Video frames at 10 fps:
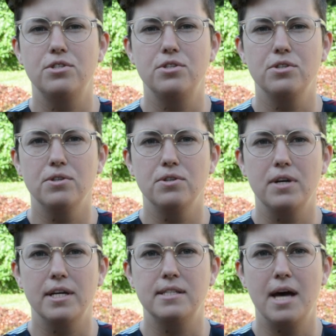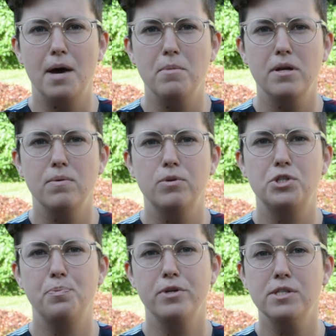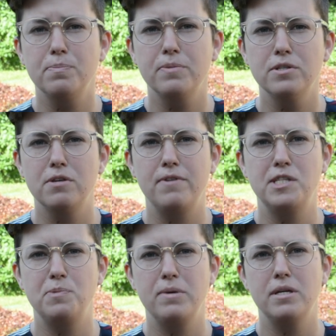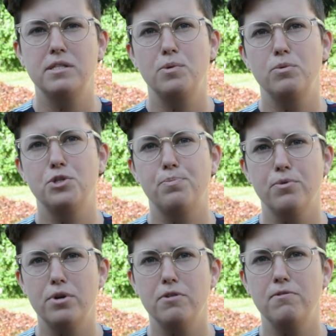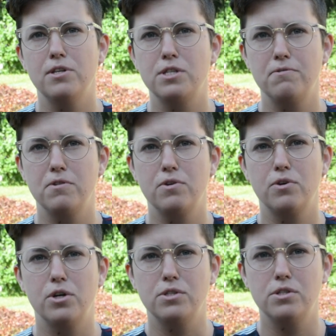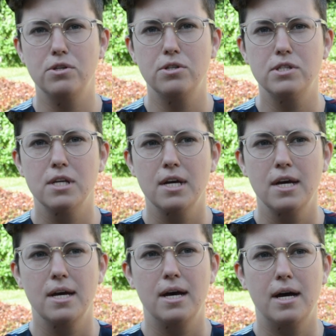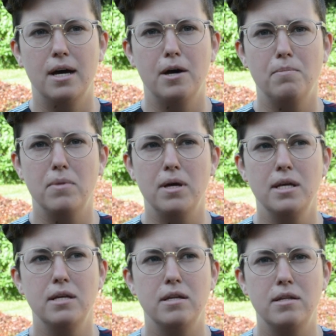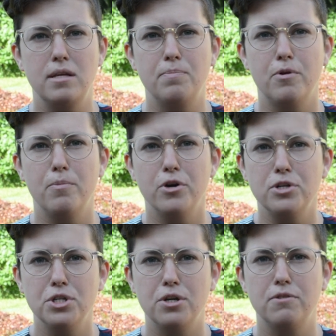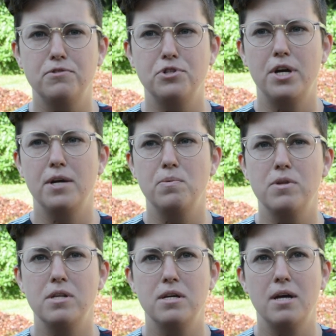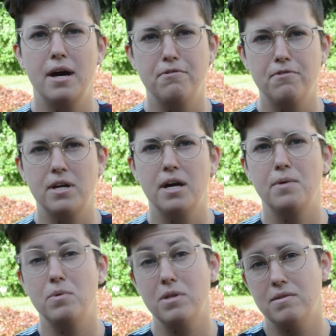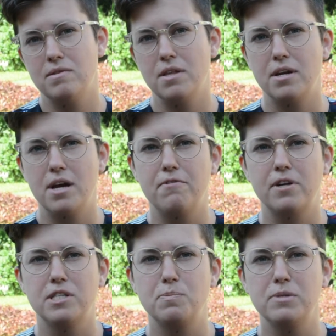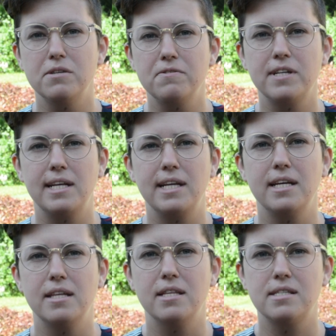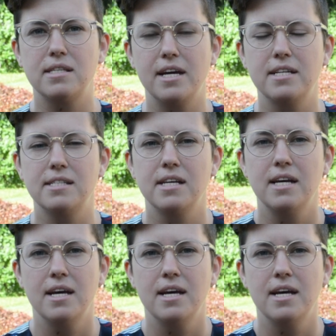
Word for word: to examine which principles of SPS and which broader philosophical concerns um, in the promotion of trade within Africa and within Southern Africa specifically in this case